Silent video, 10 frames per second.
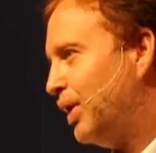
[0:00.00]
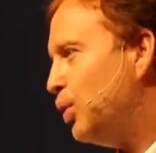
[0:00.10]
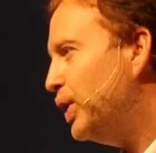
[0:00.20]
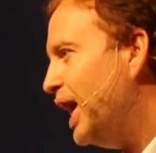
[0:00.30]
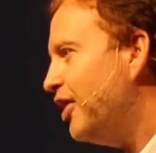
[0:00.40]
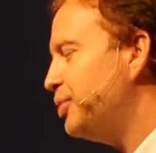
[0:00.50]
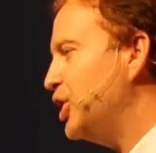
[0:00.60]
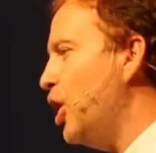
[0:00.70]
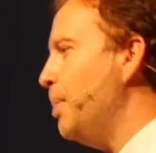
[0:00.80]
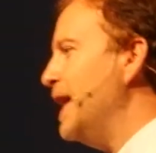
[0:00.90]
of your
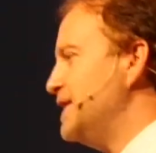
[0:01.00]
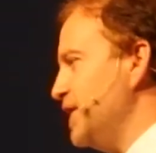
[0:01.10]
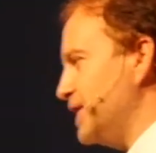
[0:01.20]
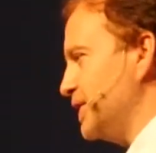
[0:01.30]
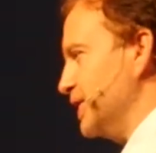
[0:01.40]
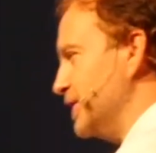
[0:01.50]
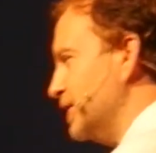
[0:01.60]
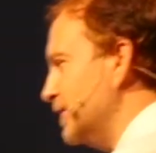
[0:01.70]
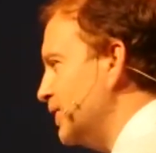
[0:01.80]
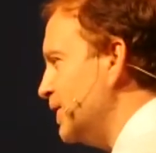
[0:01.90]
income or one
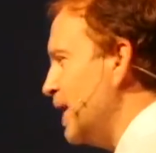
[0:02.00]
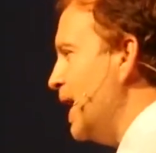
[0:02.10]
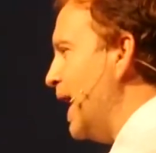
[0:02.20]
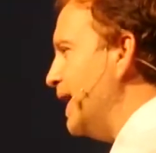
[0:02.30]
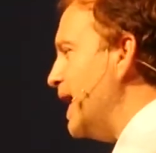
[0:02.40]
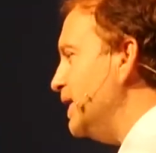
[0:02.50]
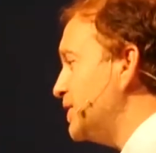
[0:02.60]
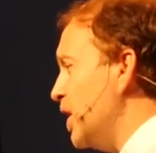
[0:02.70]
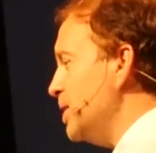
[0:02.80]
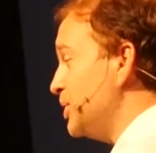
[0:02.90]
paycheck to paycheck.
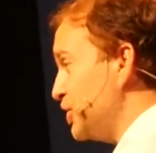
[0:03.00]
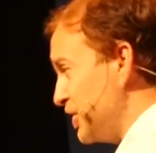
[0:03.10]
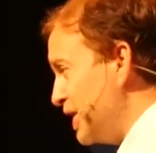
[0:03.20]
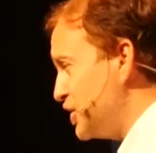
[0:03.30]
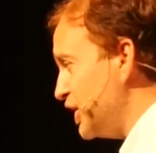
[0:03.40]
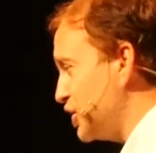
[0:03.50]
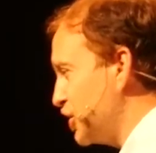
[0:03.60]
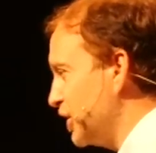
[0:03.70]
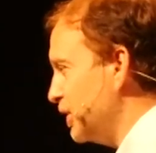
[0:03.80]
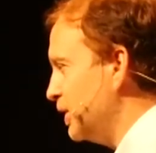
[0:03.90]
So we want to build that
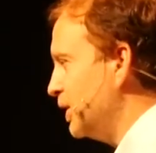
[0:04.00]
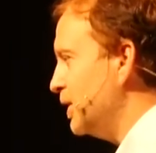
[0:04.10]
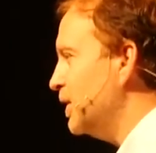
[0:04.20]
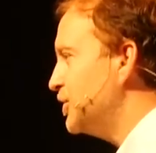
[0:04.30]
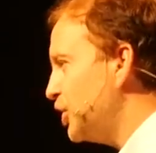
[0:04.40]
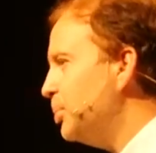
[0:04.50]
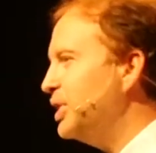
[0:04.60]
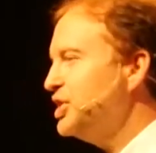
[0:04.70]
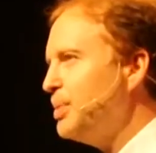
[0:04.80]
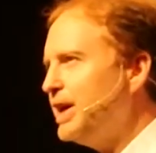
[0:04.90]
comfort zone, so we're
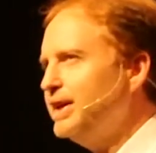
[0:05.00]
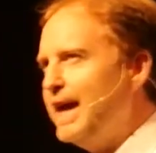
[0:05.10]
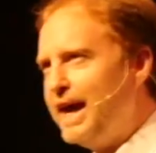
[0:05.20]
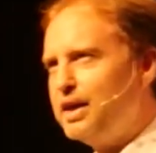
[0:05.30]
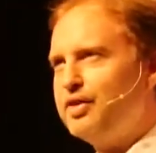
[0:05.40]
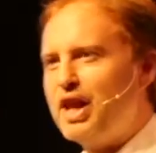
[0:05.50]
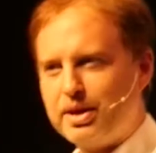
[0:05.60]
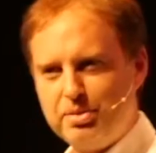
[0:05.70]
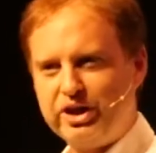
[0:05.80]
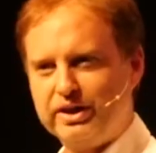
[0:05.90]
removing the stress
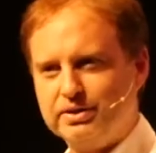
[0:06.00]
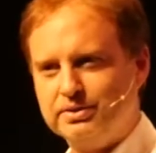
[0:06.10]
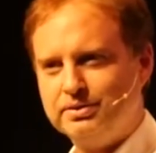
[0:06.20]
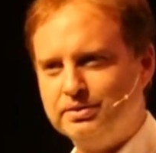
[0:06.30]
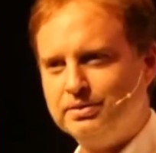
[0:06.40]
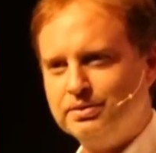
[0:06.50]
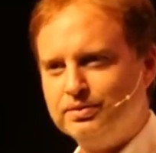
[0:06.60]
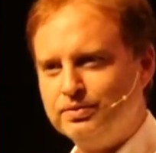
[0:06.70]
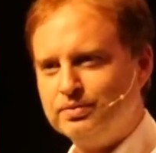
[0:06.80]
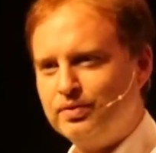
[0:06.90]
and emotion due
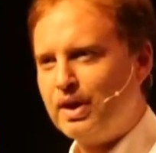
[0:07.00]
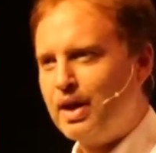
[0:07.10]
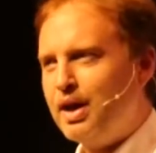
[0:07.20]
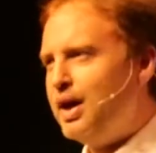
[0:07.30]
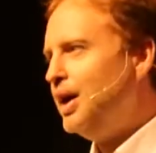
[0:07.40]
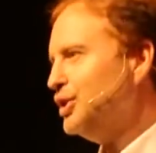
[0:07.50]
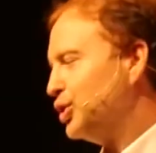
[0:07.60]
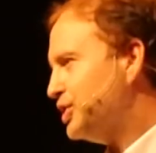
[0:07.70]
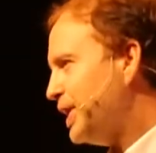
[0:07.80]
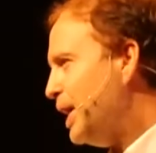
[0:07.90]
to scarcity of money.
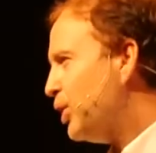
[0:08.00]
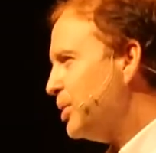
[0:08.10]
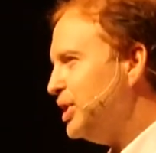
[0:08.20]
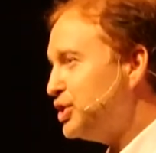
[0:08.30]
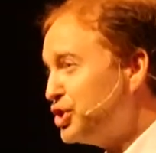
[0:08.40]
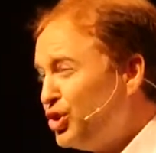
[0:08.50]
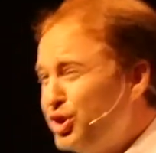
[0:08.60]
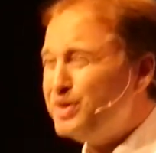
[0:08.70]
Now that